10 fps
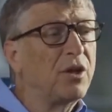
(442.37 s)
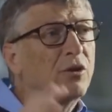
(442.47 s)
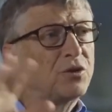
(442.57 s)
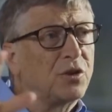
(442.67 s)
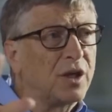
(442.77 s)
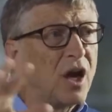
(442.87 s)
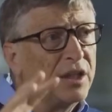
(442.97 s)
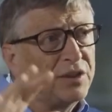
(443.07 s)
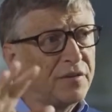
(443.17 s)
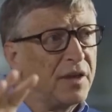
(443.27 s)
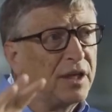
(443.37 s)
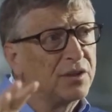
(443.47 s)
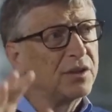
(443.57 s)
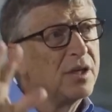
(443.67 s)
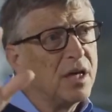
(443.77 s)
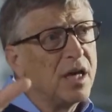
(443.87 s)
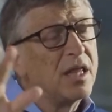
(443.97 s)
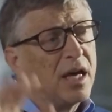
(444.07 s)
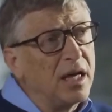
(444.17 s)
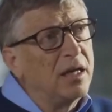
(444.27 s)
those are the kinds of things
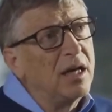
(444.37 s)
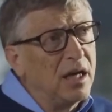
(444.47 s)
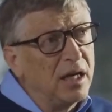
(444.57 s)
that